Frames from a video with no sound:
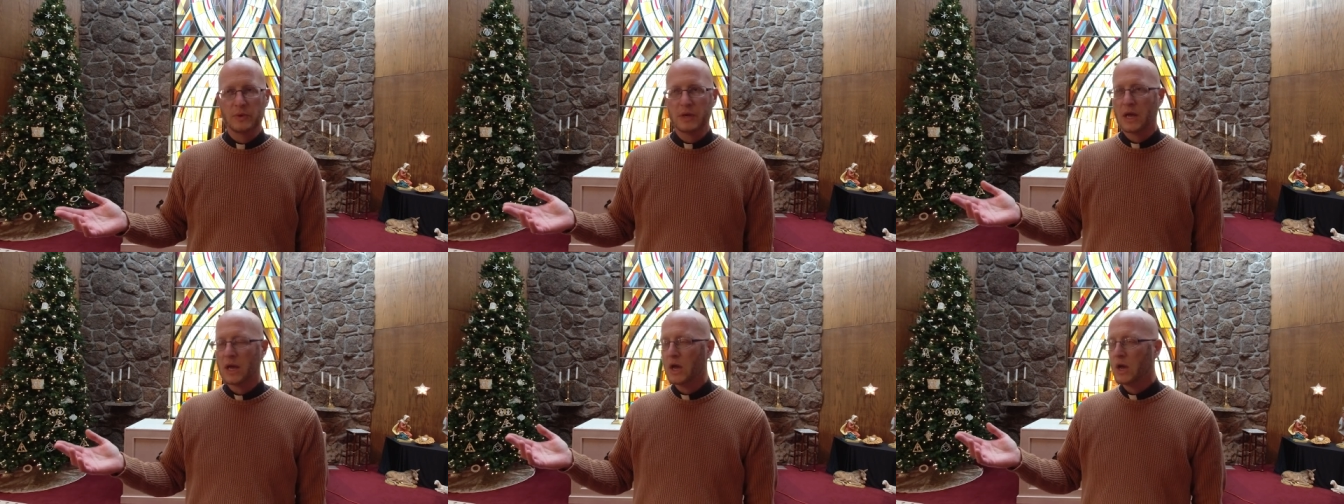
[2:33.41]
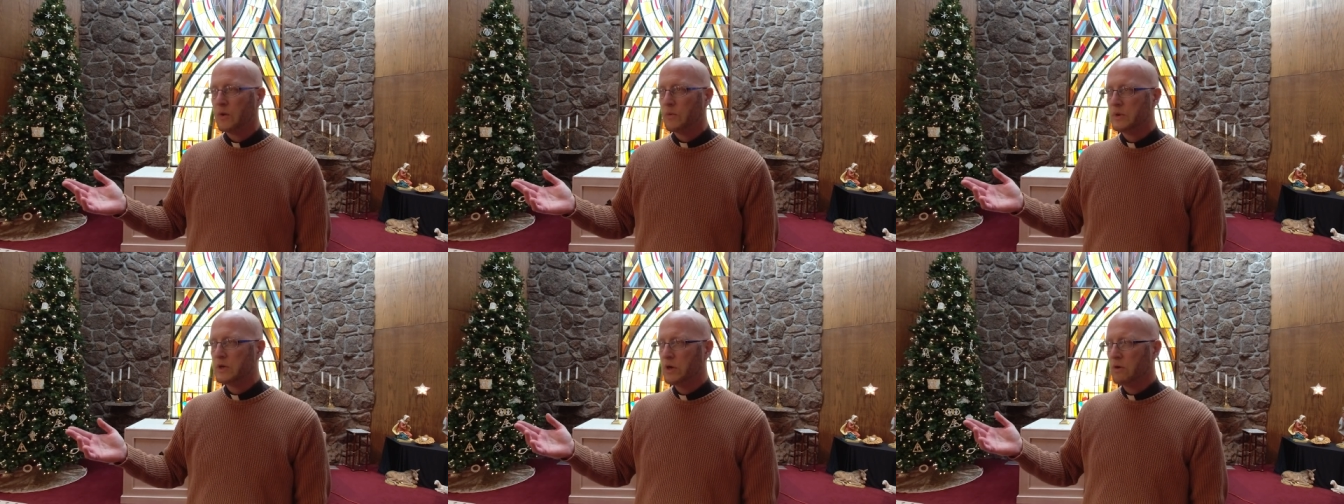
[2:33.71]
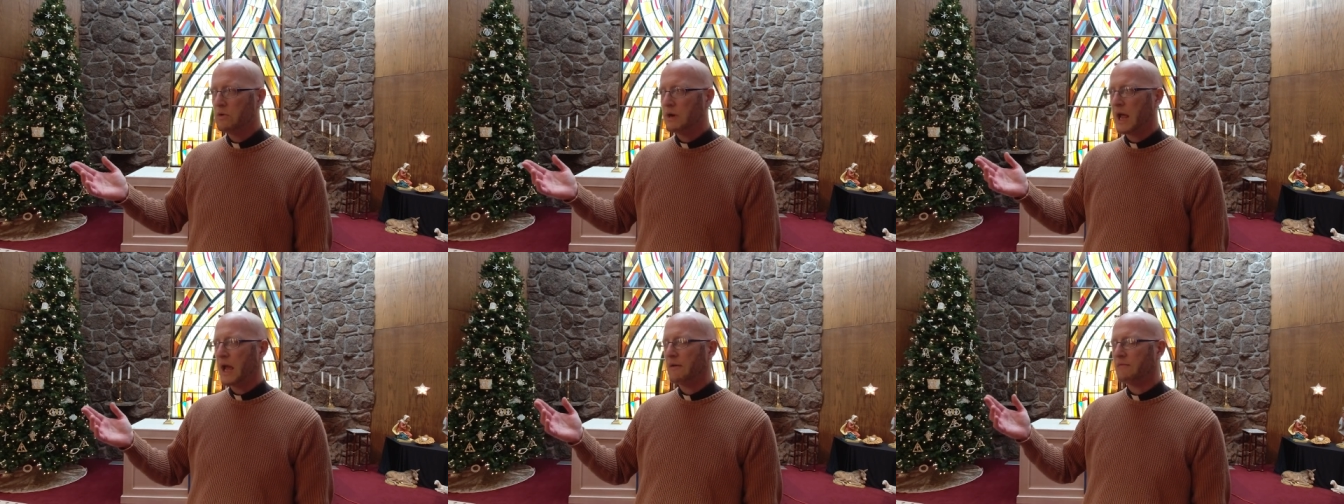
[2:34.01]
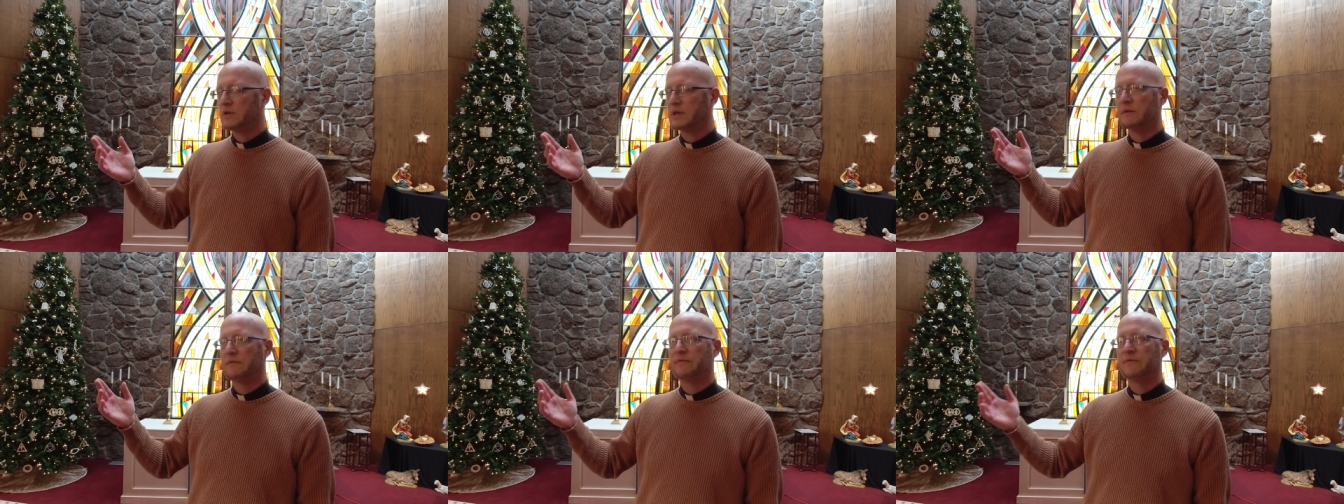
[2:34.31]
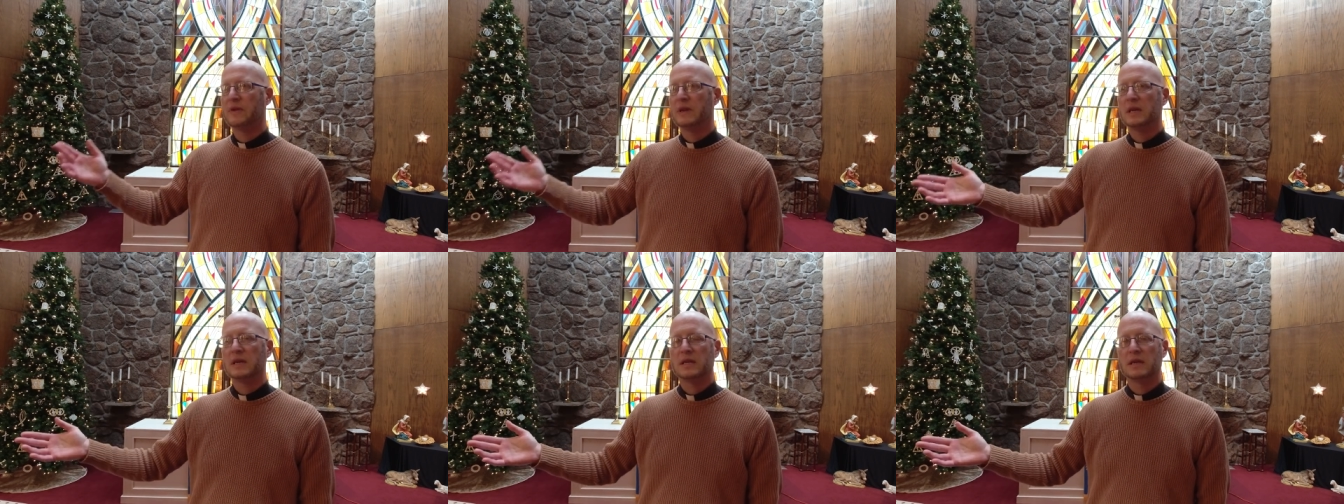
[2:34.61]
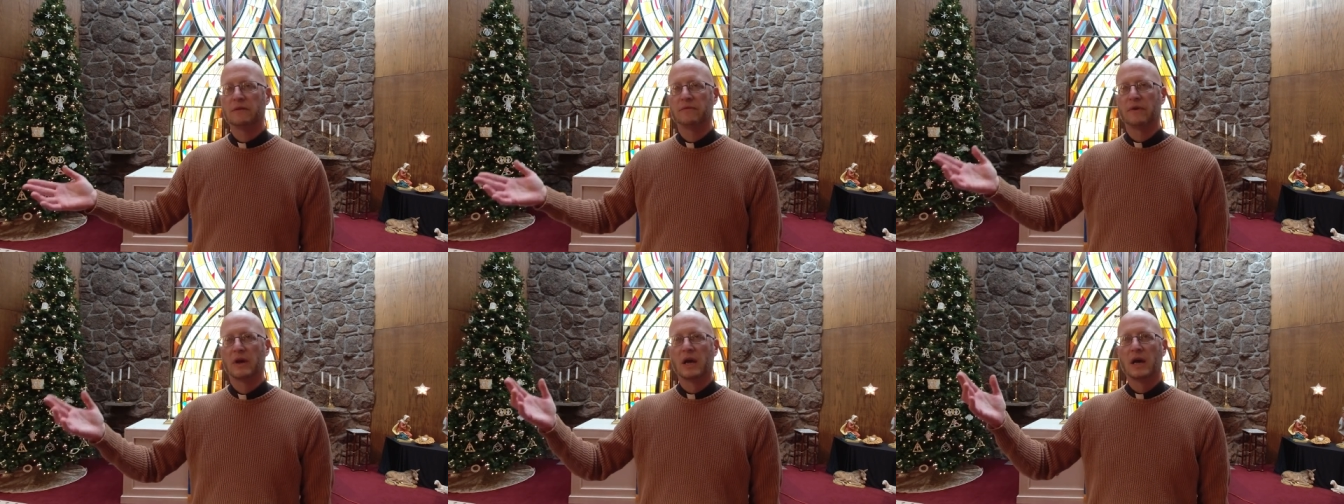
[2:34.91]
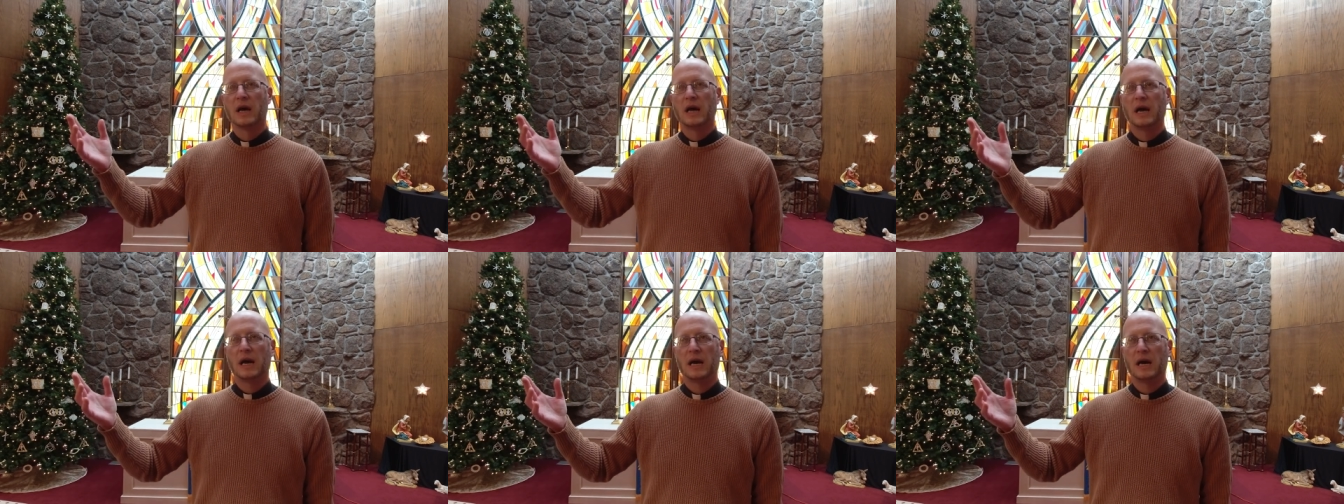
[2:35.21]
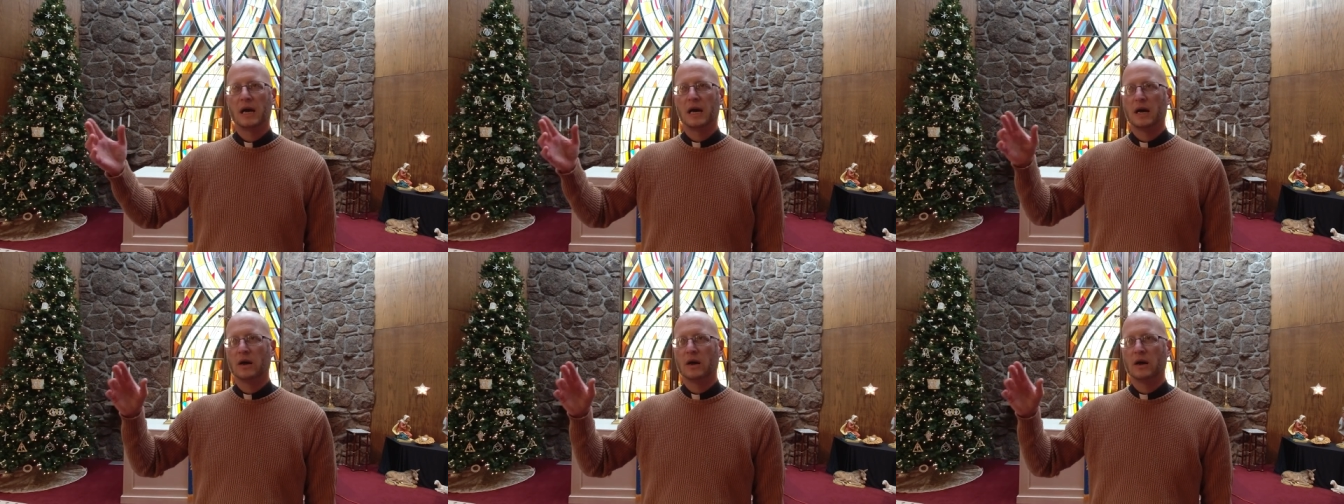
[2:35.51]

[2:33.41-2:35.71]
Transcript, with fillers: We we don't have a definitive uh,